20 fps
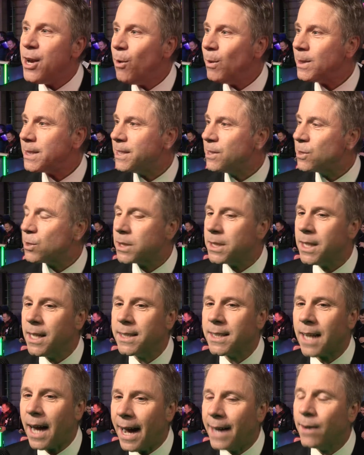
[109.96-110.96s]
know what's interesting
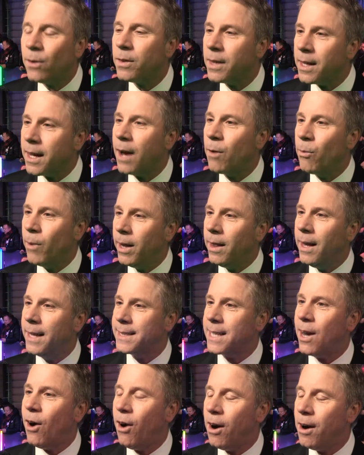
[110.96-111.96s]
is I don't think I
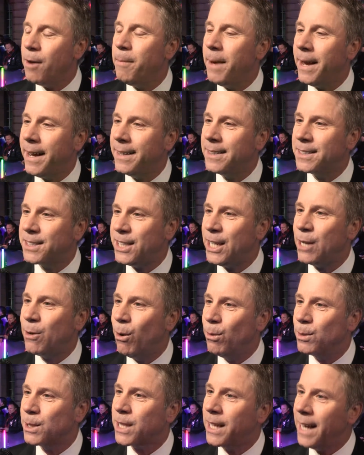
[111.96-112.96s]
realized how hard making a
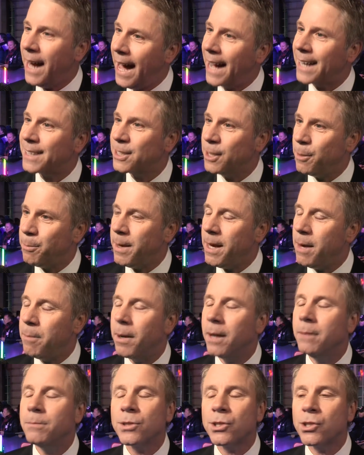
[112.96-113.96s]
sequel was going to actually be,
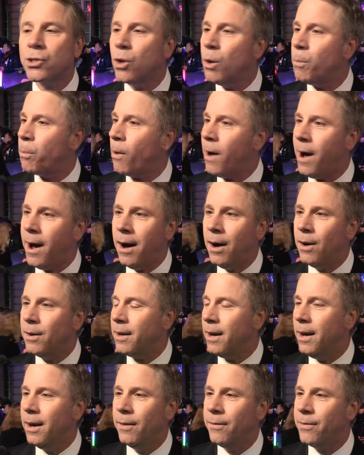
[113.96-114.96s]
but I'm so proud
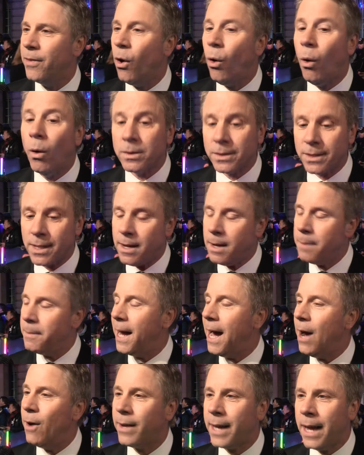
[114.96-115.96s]
of the whole team
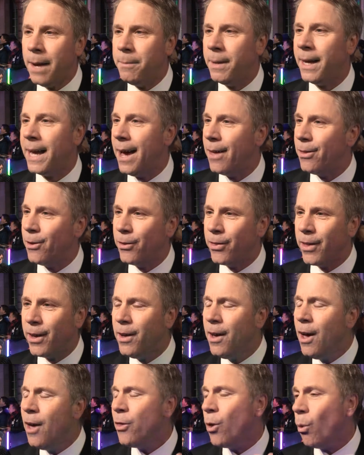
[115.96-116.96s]
and how it came together.
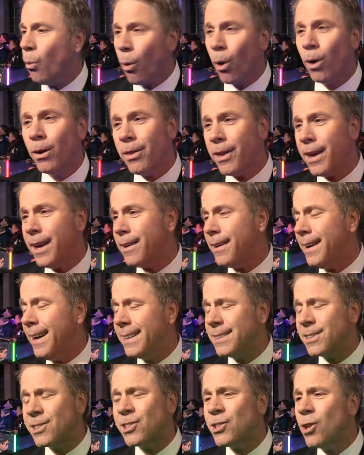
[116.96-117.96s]
The, the world of the
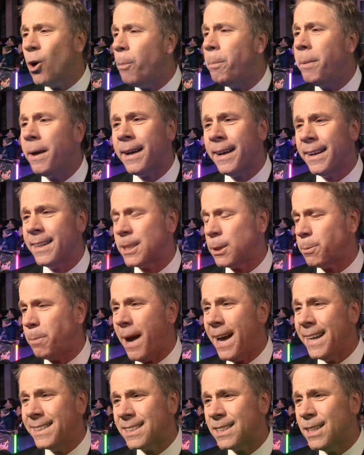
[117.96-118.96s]
internet is so big and
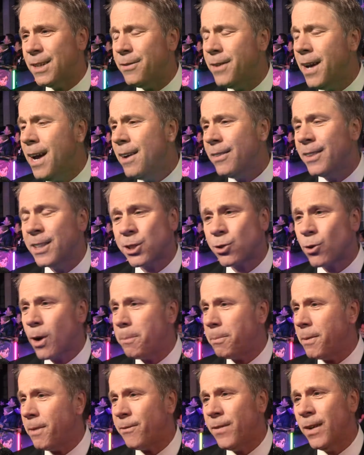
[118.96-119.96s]
expansive. The
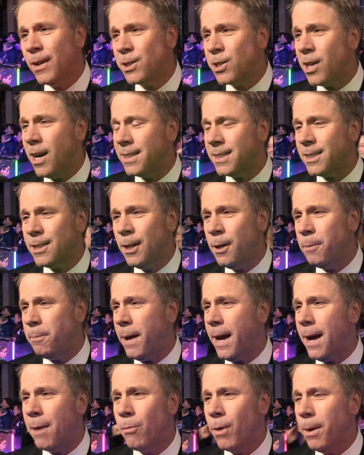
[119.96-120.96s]
script that Phil Johnston and
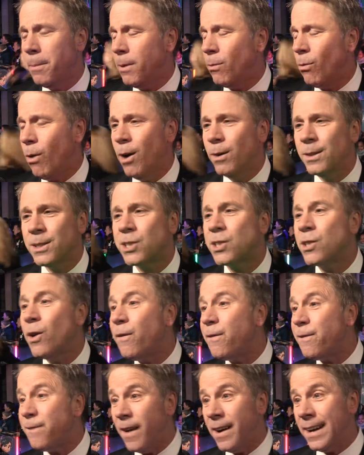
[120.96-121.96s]
Pam Ribon wrote is so
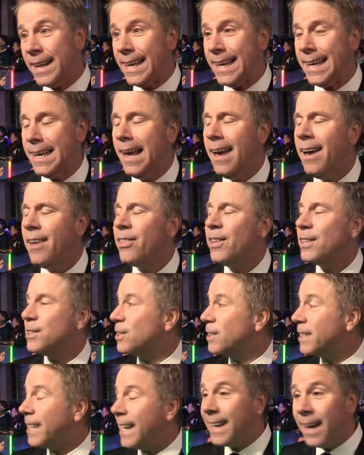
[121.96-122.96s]
funny.
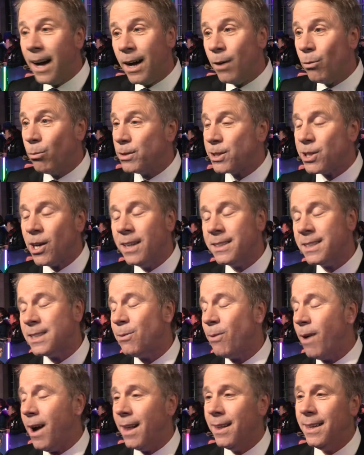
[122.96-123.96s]
This, uh, John
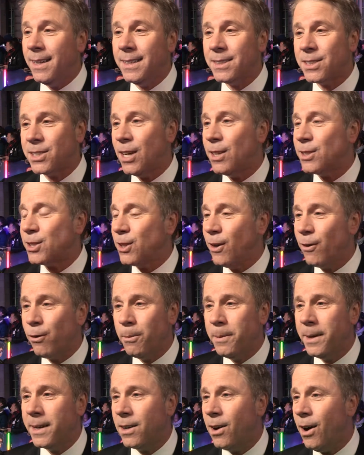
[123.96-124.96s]
C. Reilly, Sarah
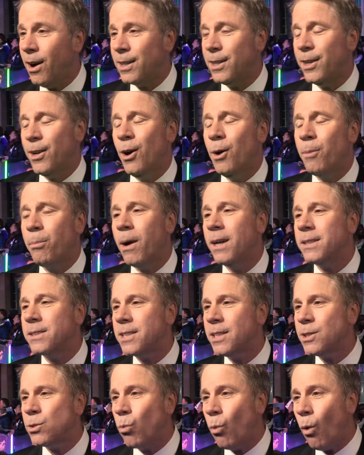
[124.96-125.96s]
Silverman, Gal Gadot brought
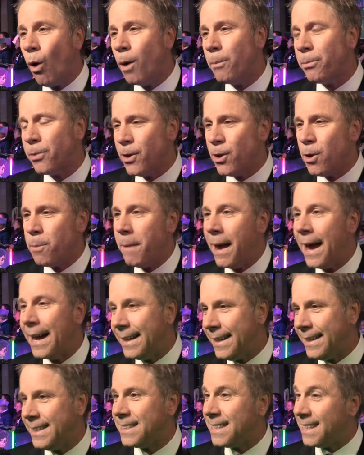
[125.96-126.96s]
such warmth and
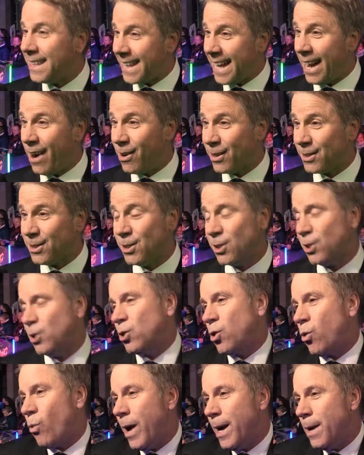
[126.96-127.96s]
humanity to the characters.
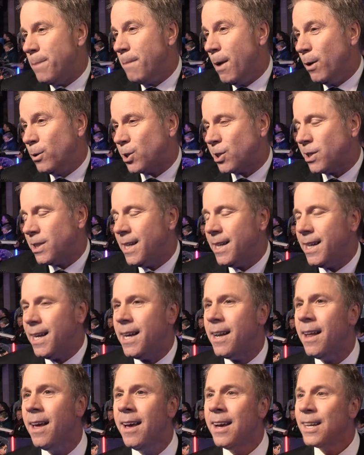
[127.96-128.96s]
There's great emotion in
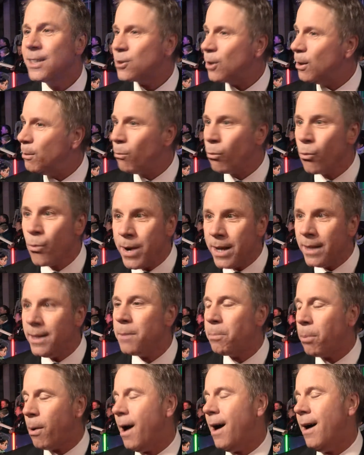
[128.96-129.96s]
it. So I'm
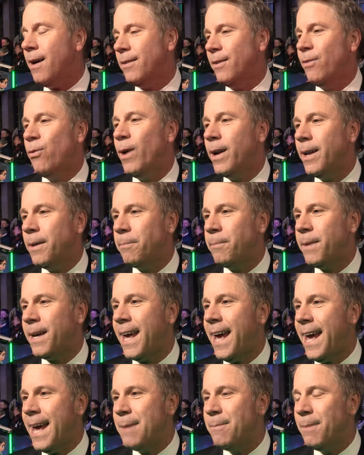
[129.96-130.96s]
really proud of what it
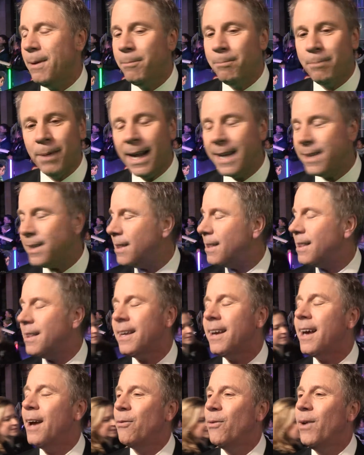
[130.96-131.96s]
became, and but I didn't
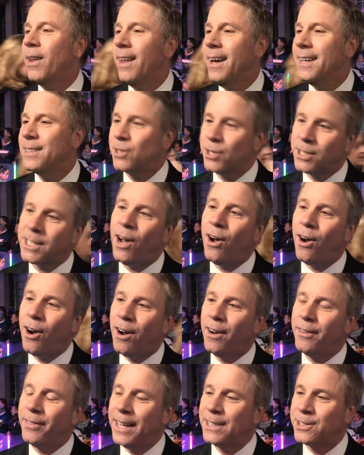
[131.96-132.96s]
think I realized just how
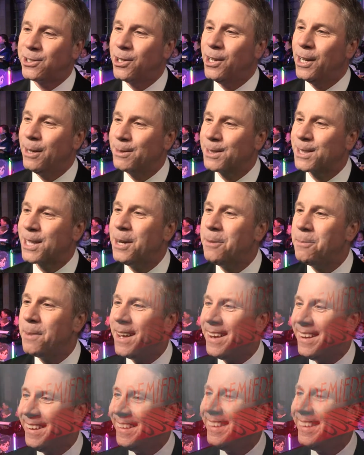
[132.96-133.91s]
hard that journey was going to be.